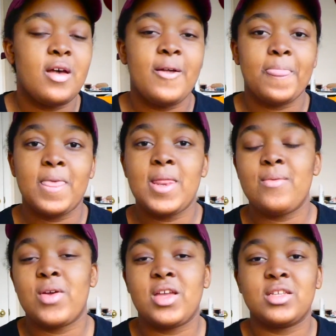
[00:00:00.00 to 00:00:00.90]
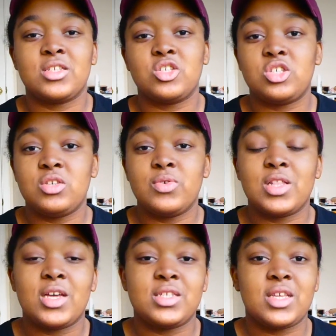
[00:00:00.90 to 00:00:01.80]
mean. Anyways, she
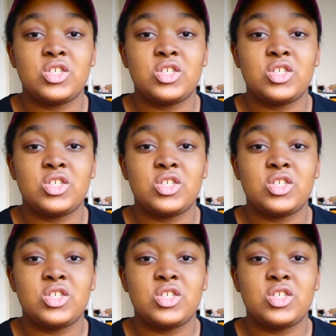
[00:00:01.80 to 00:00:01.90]
realizes that